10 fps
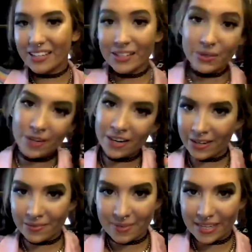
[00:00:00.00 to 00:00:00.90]
You
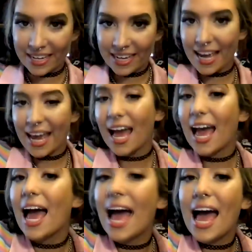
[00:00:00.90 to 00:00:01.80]
heard me.
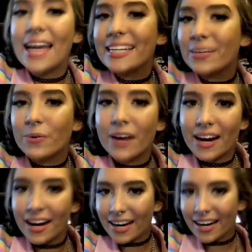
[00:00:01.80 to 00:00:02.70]
Anywhere.